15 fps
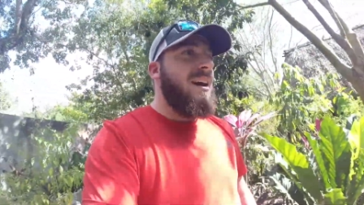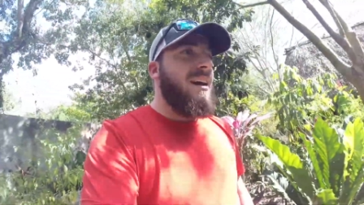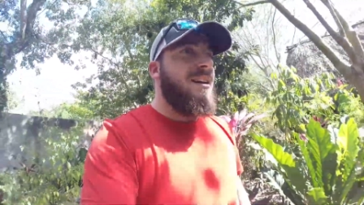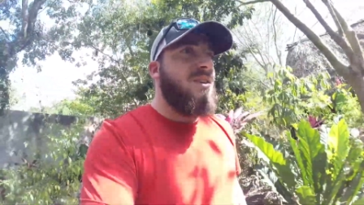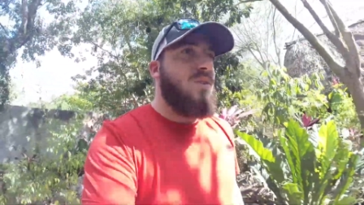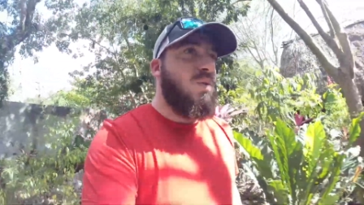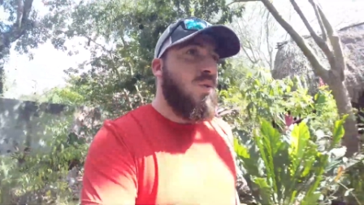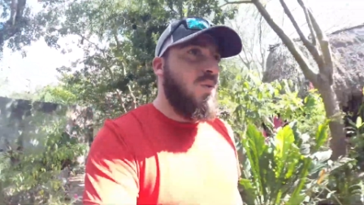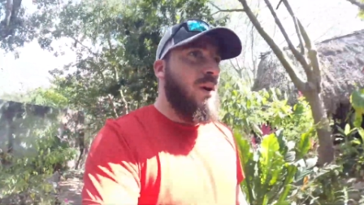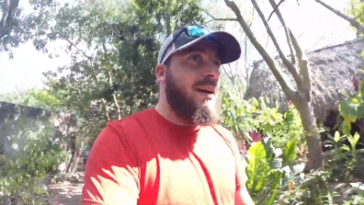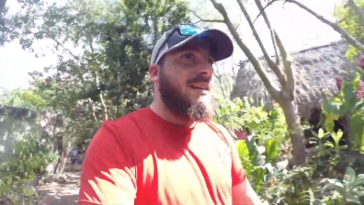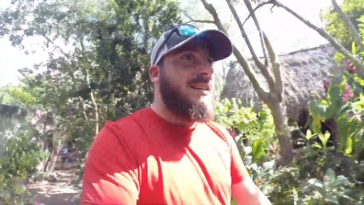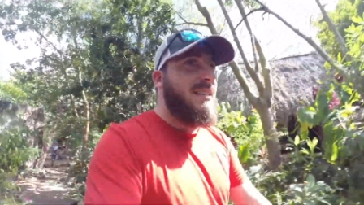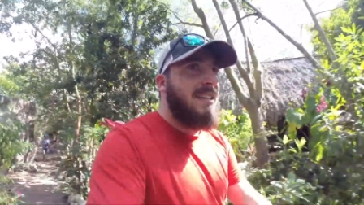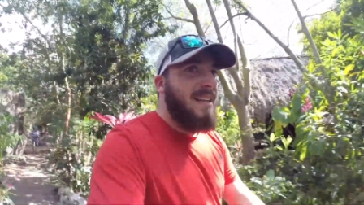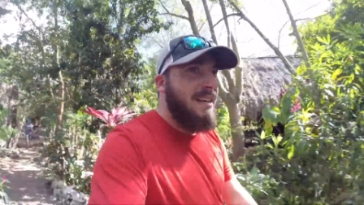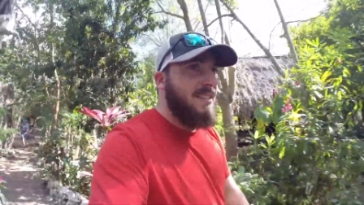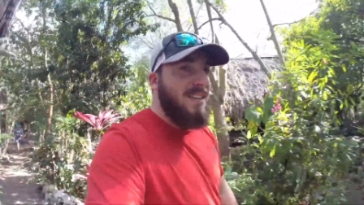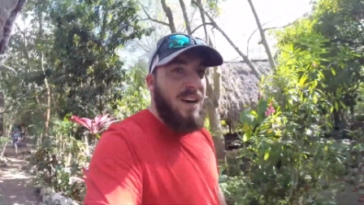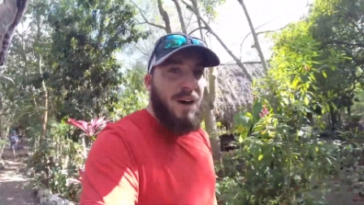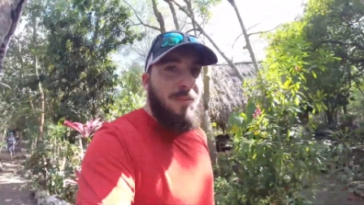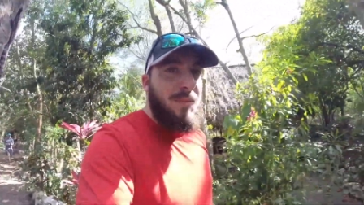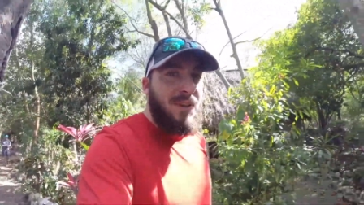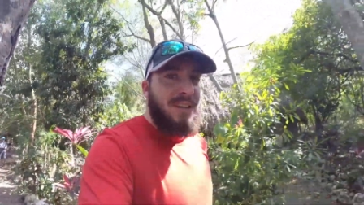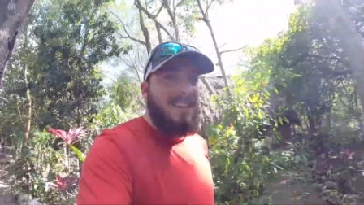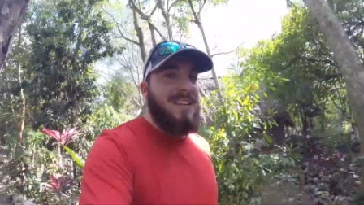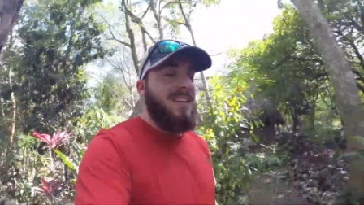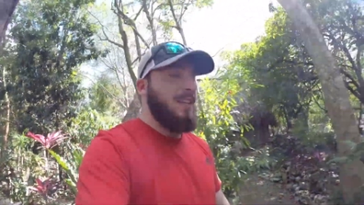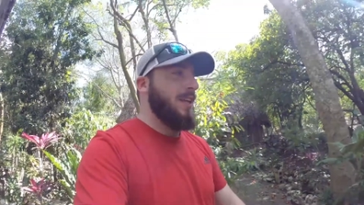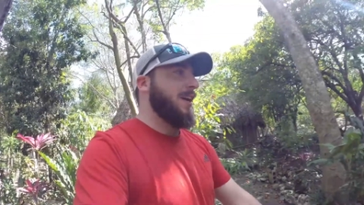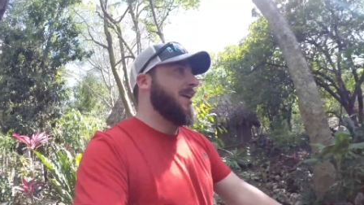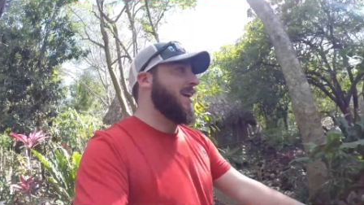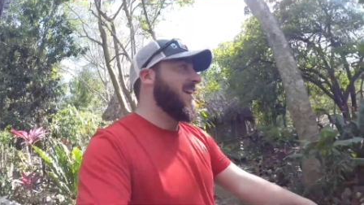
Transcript: it's great to see. It's humbling to look